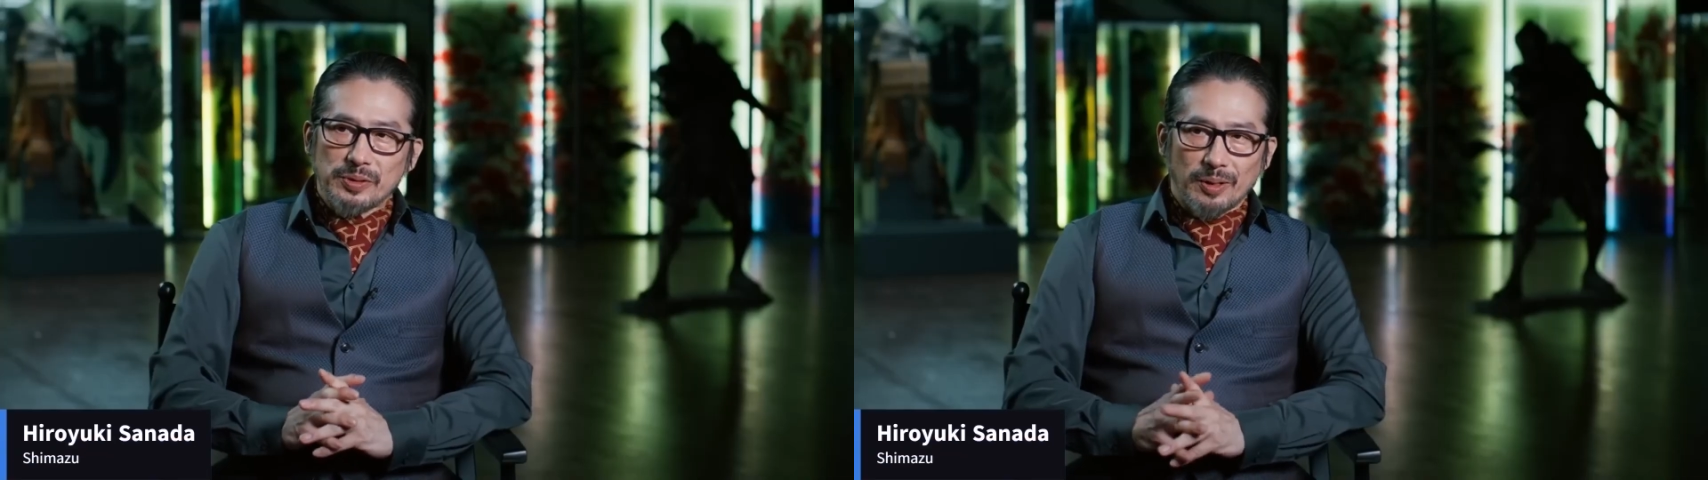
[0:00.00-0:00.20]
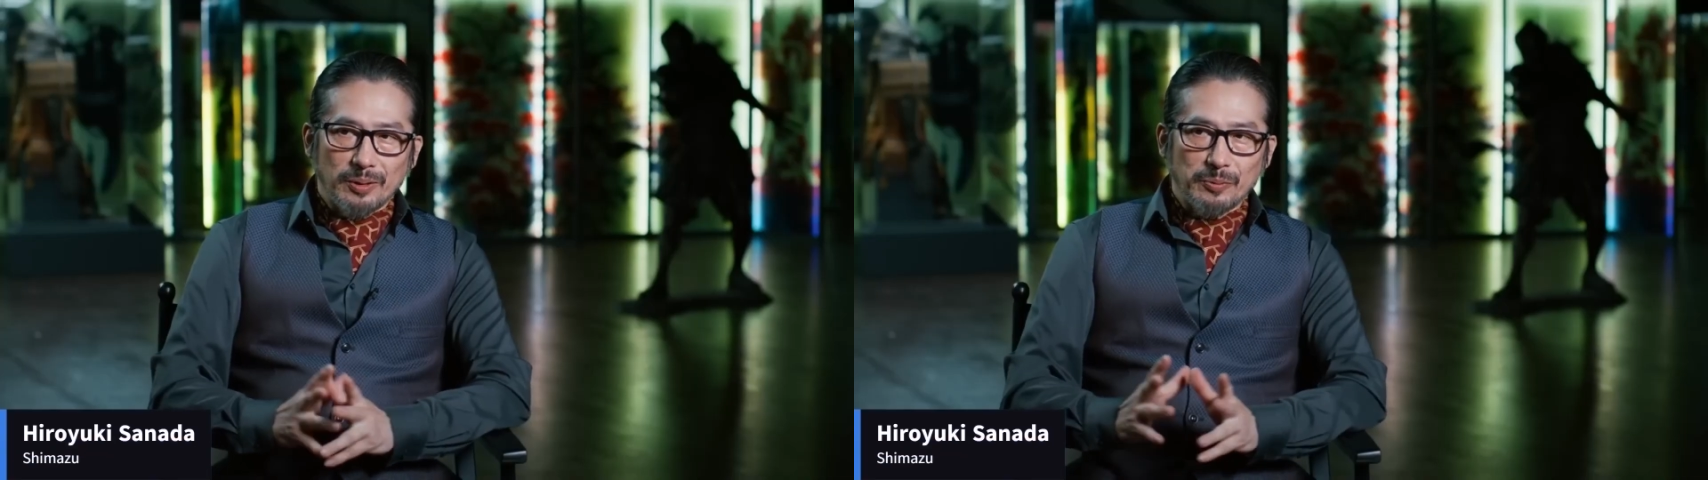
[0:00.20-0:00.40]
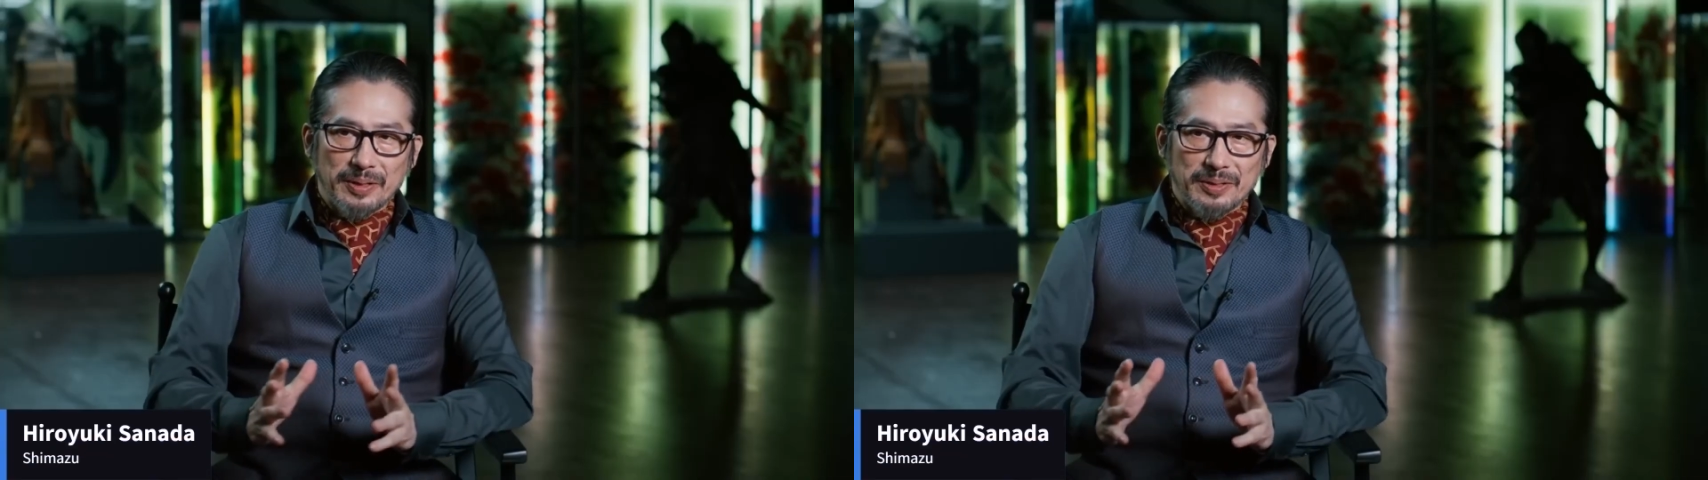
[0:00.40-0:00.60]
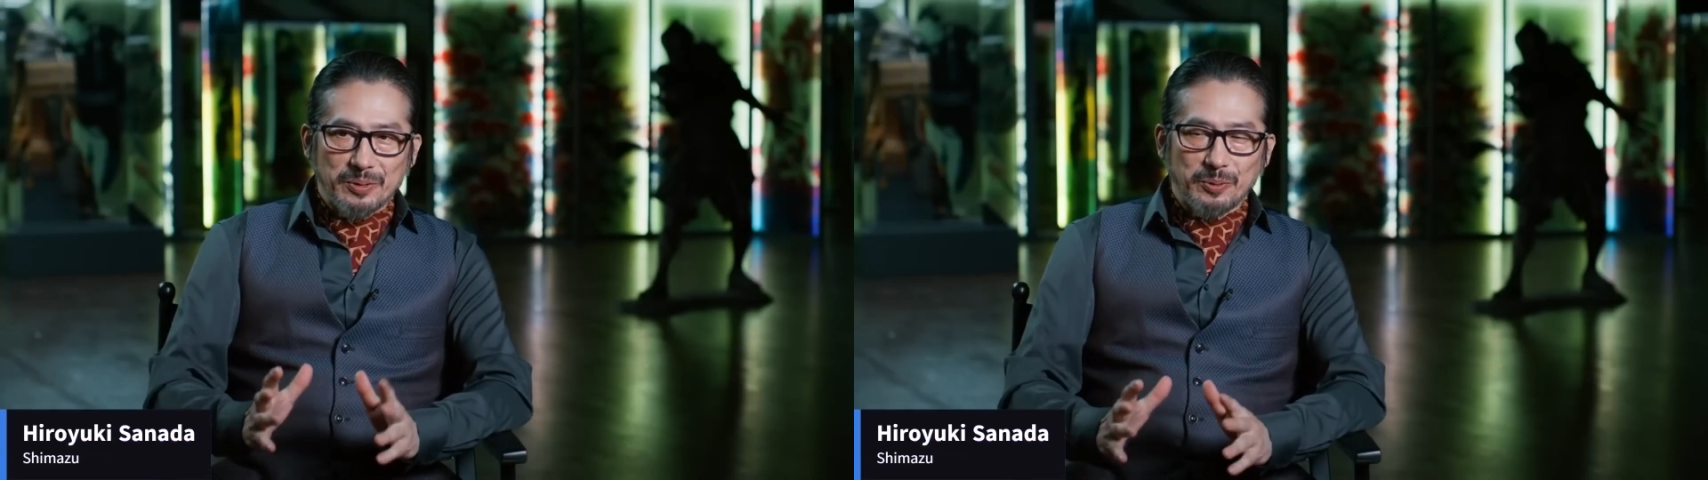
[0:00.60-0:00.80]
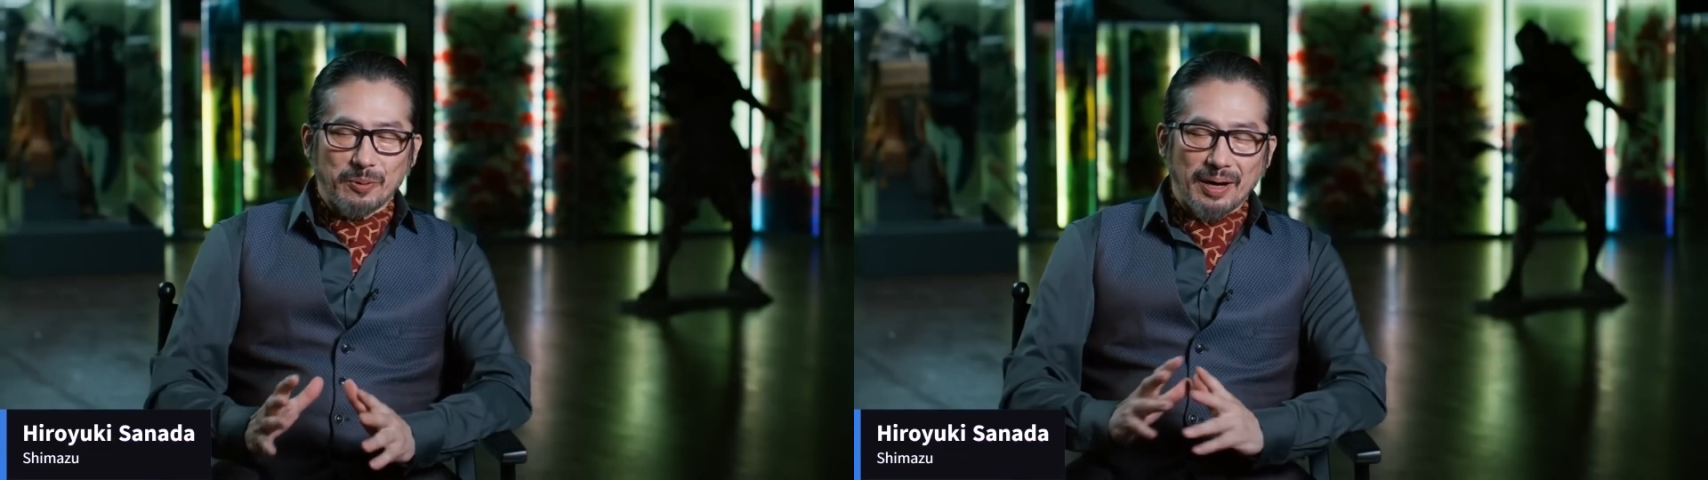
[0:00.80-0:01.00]
is
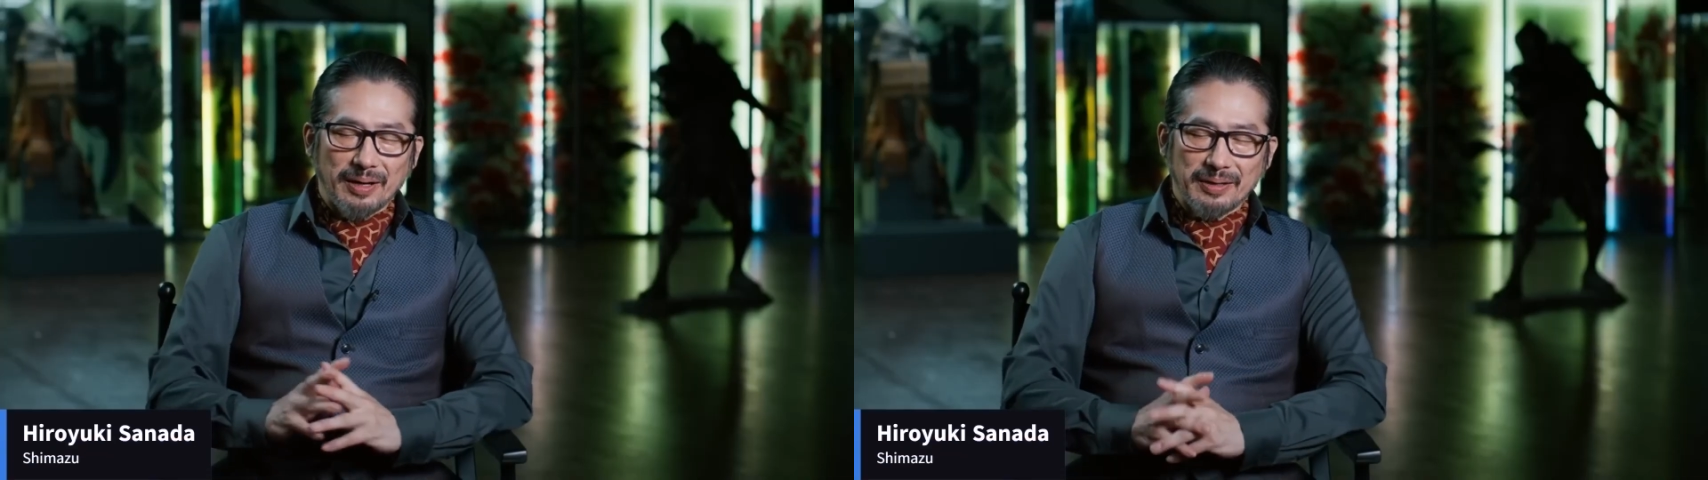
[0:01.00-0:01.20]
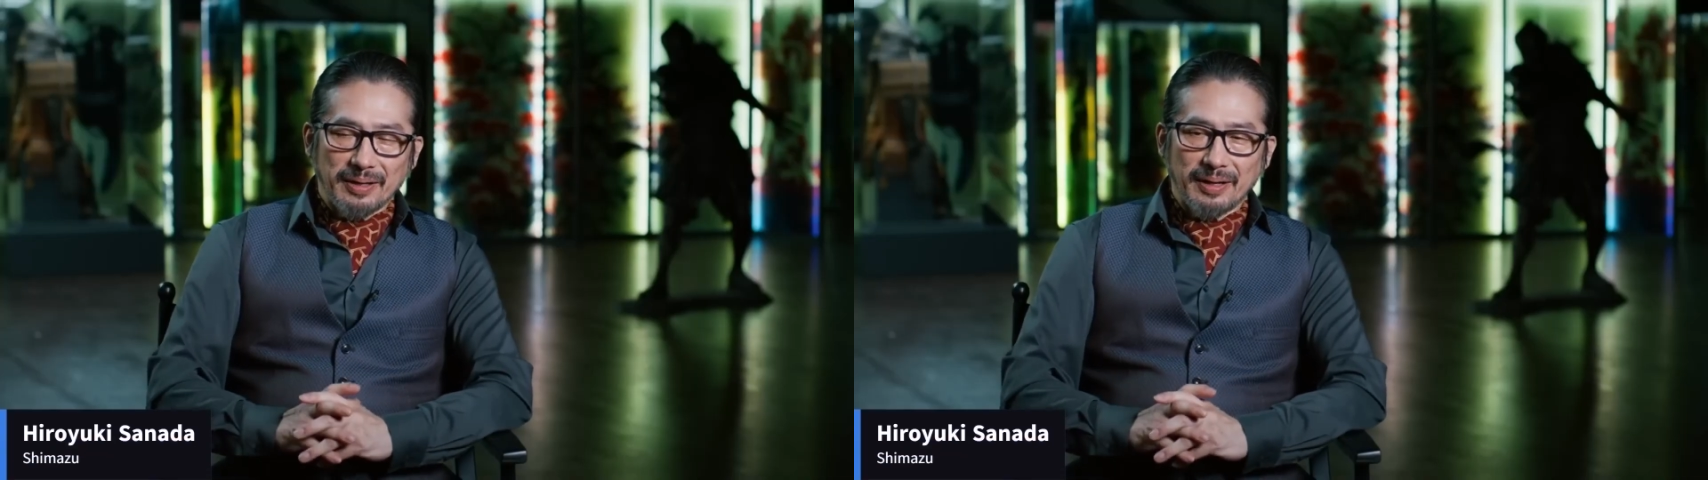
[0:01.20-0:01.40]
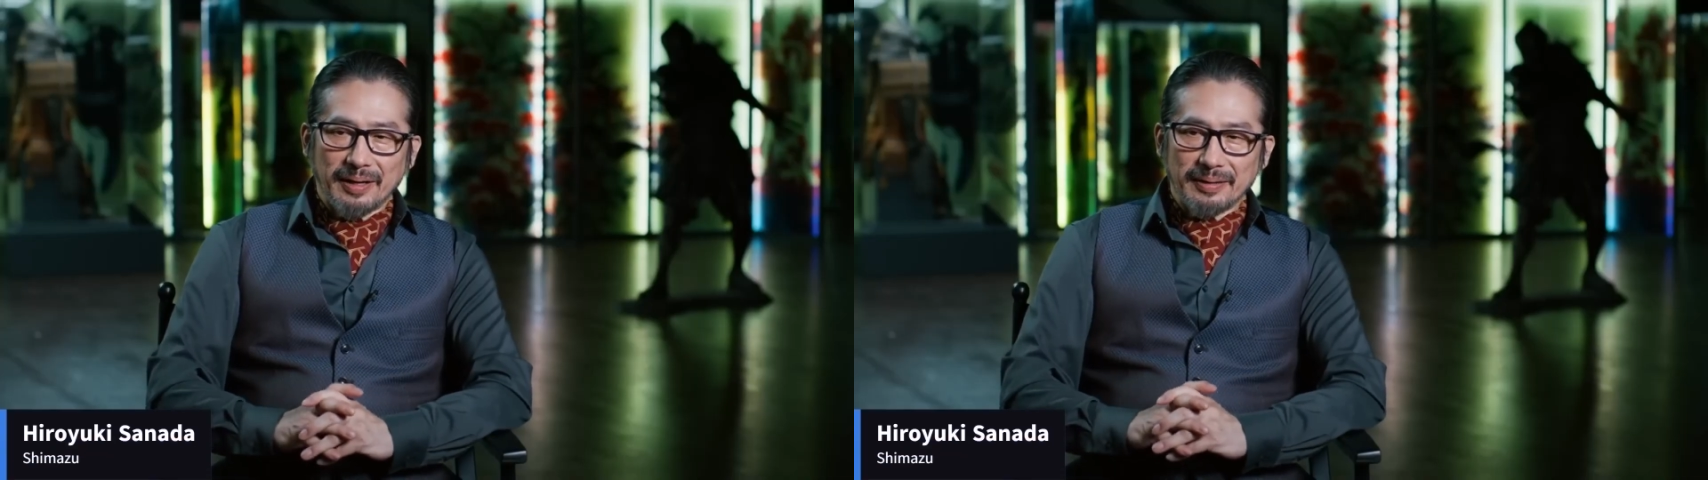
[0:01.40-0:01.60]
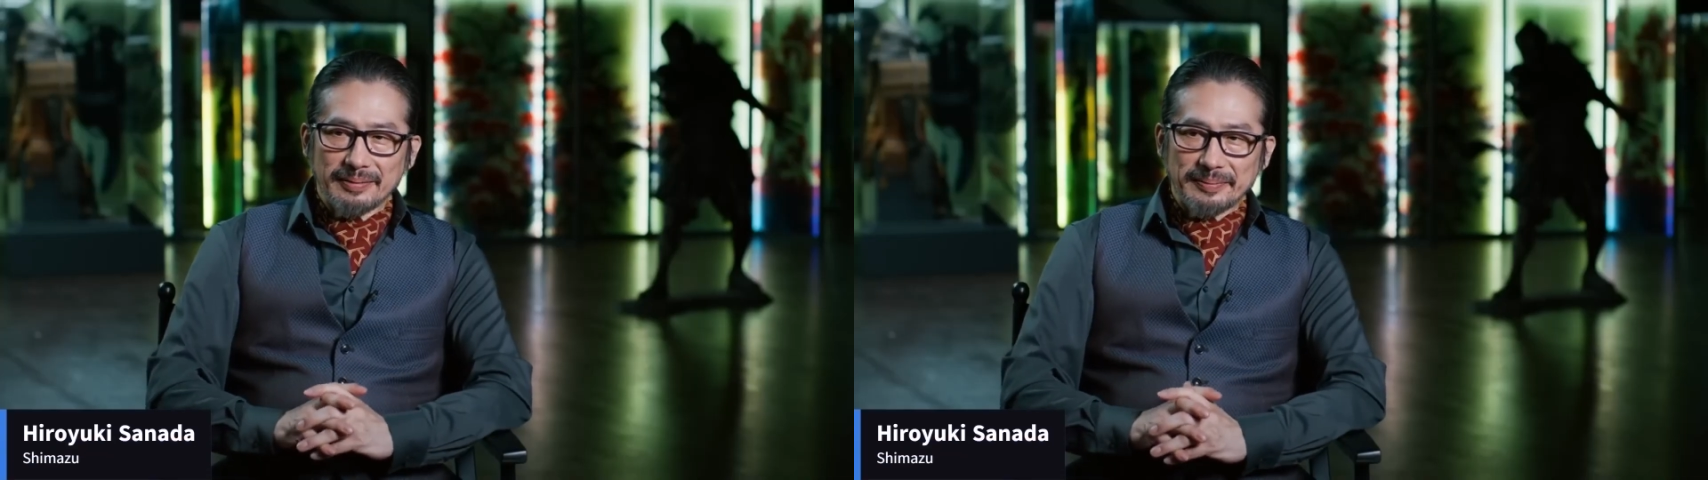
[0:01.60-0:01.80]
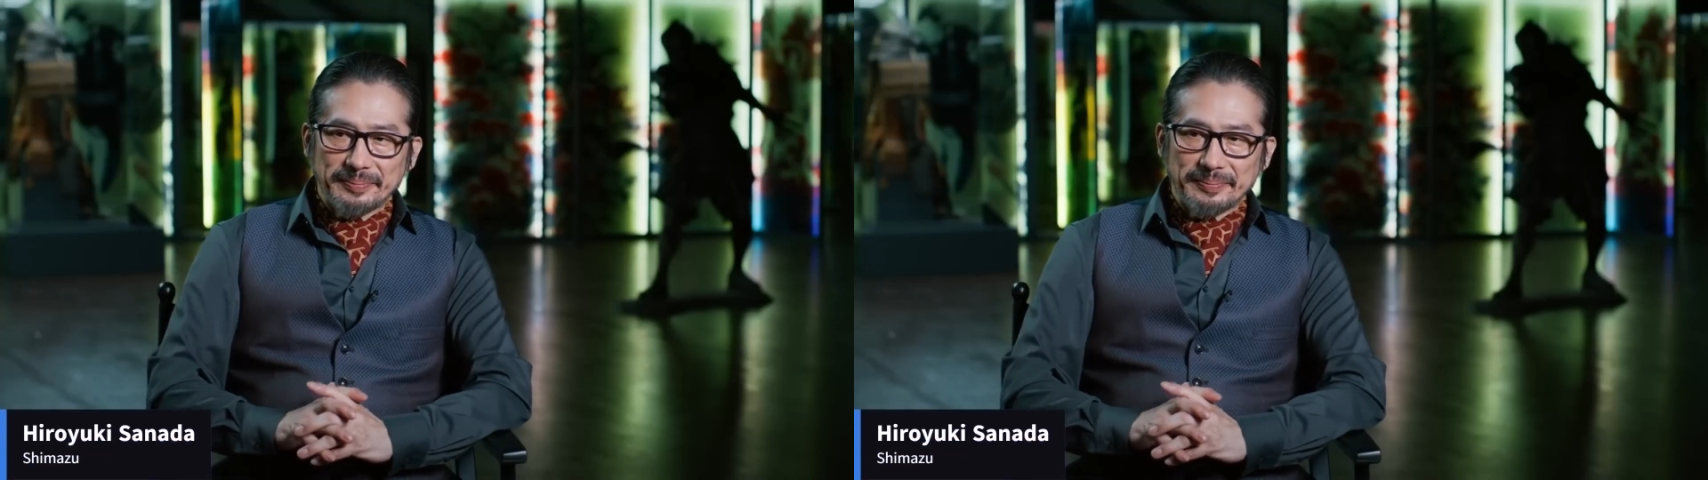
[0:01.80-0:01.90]
always quiet